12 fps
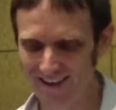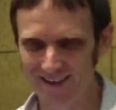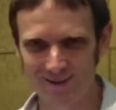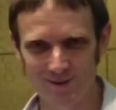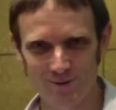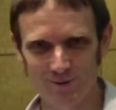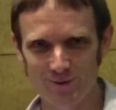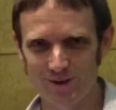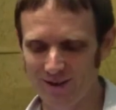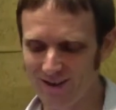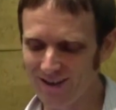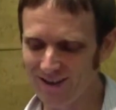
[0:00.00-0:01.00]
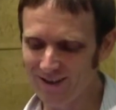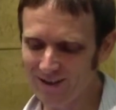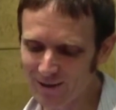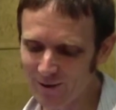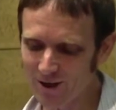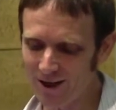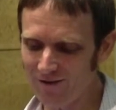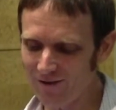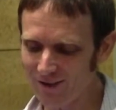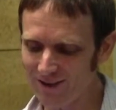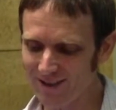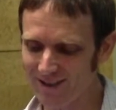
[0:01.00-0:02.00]
So the legal
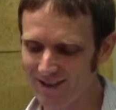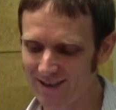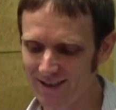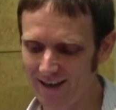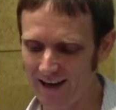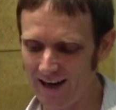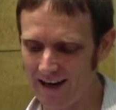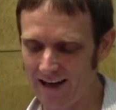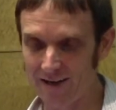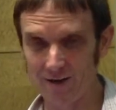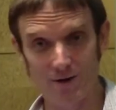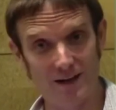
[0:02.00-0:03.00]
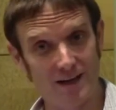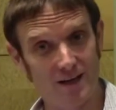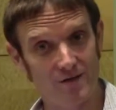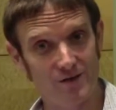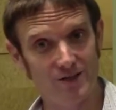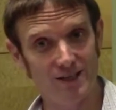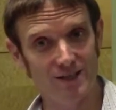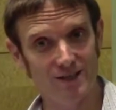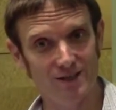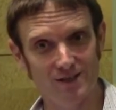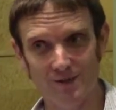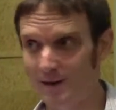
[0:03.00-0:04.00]
conflict And all that
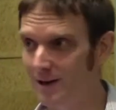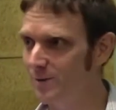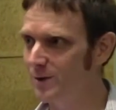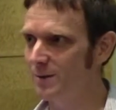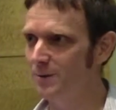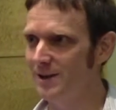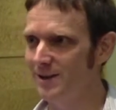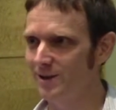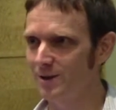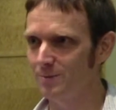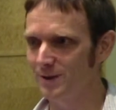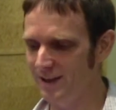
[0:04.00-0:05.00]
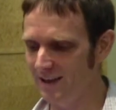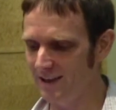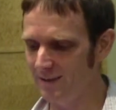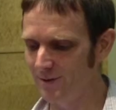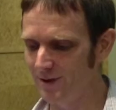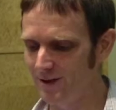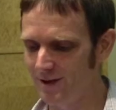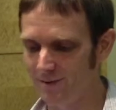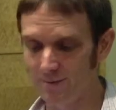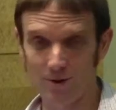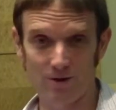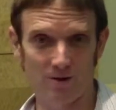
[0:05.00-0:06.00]
conversation about Wikipedia art became
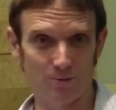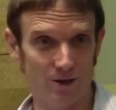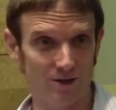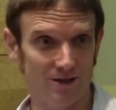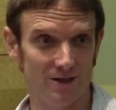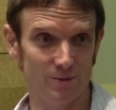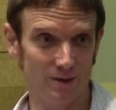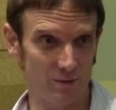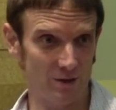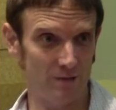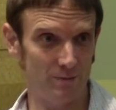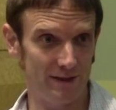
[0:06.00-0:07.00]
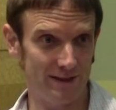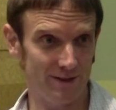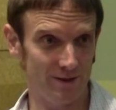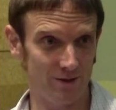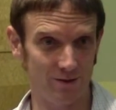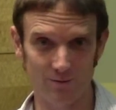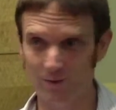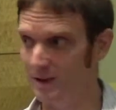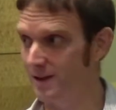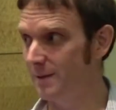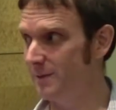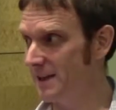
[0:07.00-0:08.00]
part of the project that was Wikipedia art.
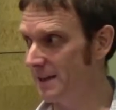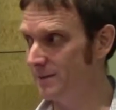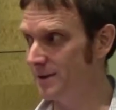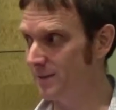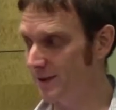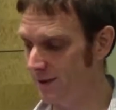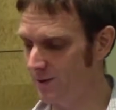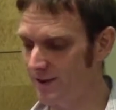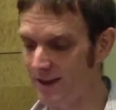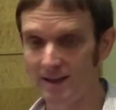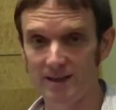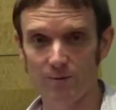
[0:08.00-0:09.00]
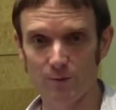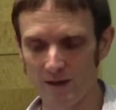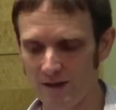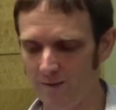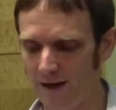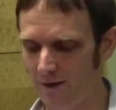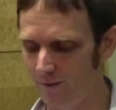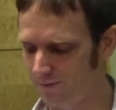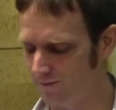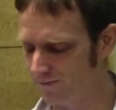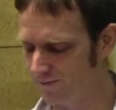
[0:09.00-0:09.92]
It then became something that was cited and written about.